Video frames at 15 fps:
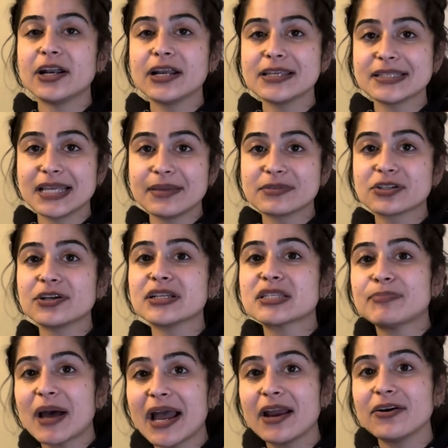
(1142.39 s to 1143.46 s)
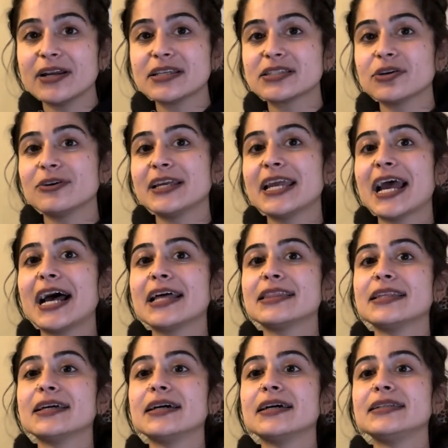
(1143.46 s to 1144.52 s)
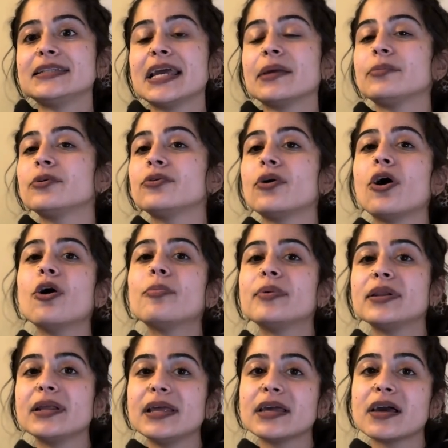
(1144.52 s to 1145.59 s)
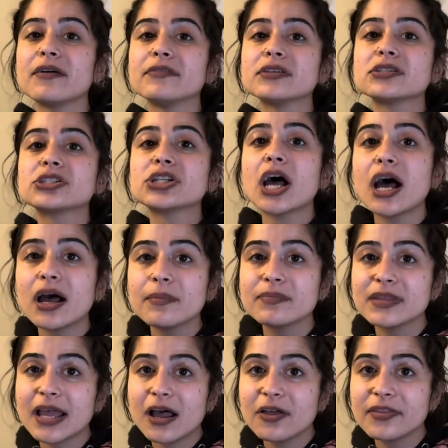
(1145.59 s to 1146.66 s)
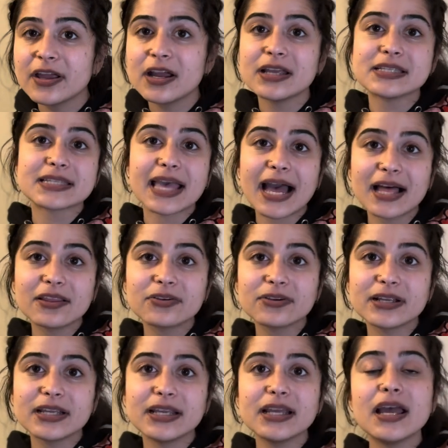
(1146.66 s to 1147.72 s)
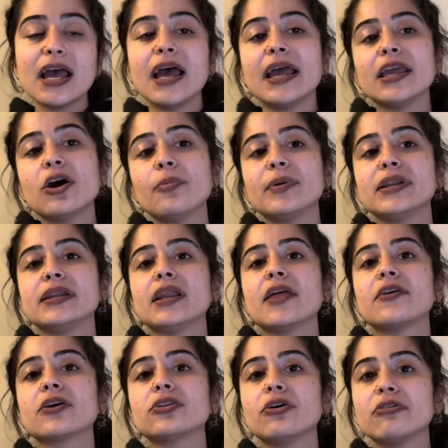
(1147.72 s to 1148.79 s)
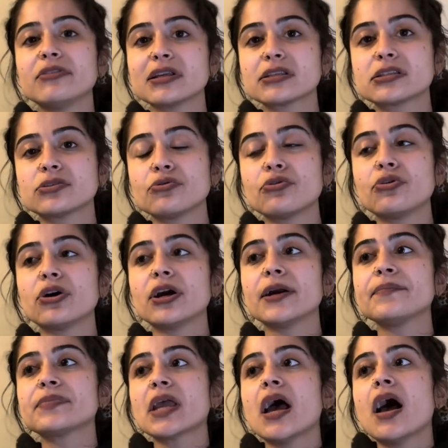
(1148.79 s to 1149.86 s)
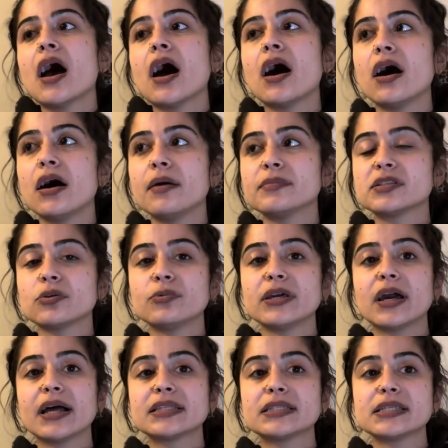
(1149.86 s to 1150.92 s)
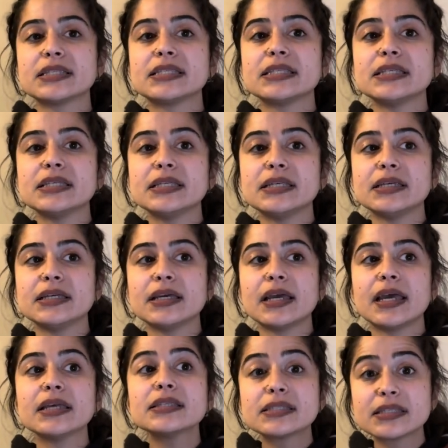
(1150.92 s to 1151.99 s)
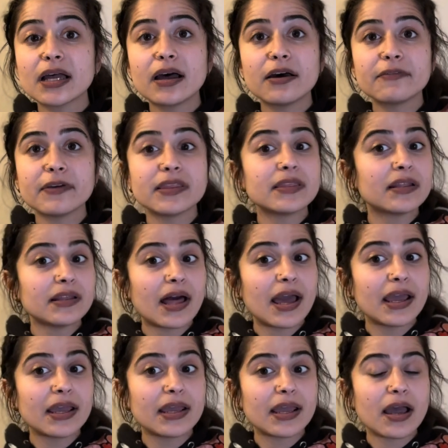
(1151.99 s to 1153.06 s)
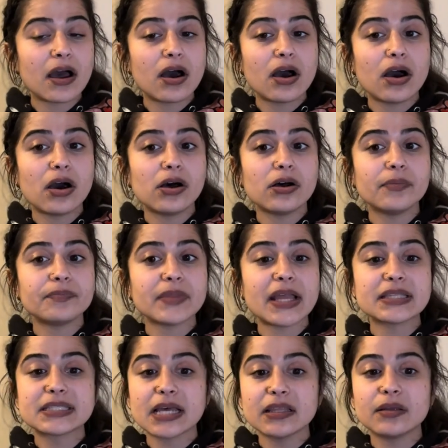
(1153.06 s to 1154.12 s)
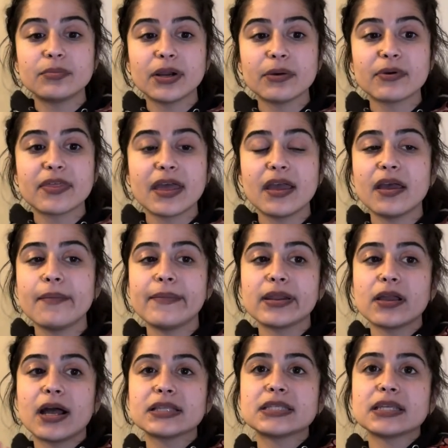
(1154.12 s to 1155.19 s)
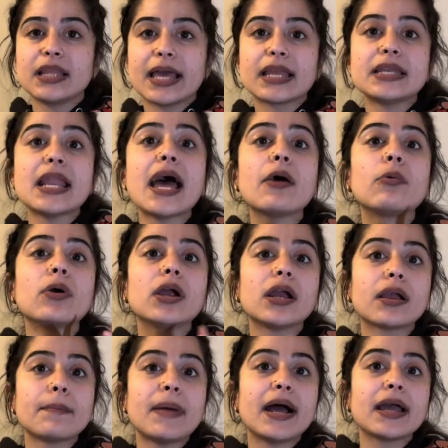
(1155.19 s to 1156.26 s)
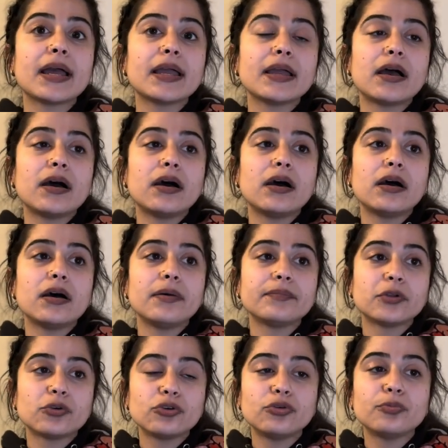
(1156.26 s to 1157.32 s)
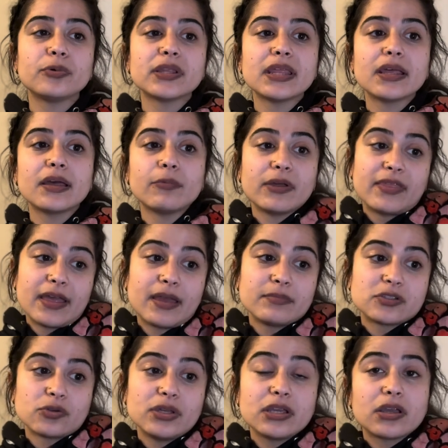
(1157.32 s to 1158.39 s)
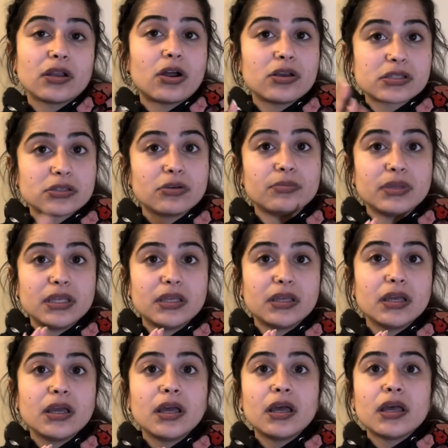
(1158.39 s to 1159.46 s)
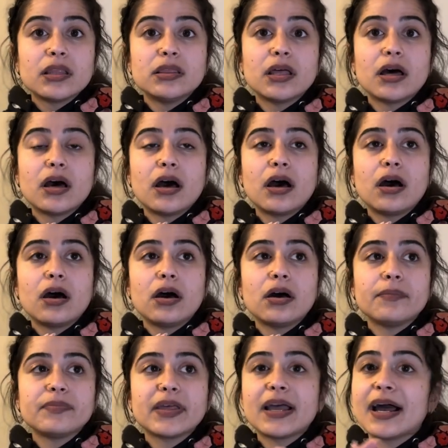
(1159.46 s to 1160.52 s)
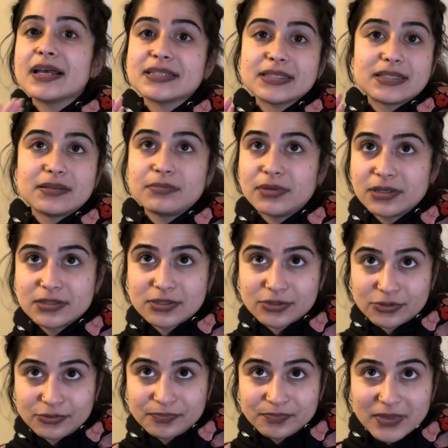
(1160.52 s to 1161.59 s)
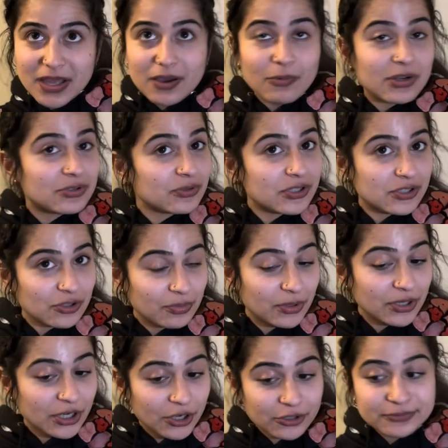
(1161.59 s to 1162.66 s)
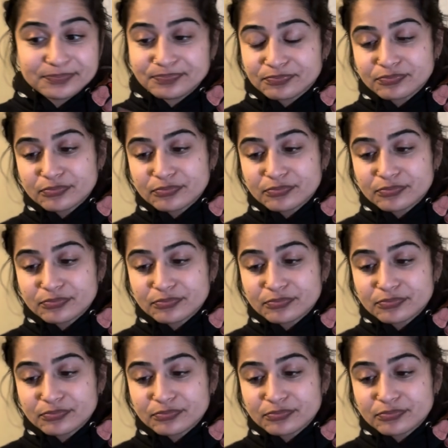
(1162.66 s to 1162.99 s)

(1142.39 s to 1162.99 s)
His name's Chris Pirate. So he had the debut opening of his shop down there, his gallery. He opened another clothing store. So we got to see his stuff in the light and celebrate with him, and got to like network my group with him, so he could also meet the guys at Timbuktu, which was super dope.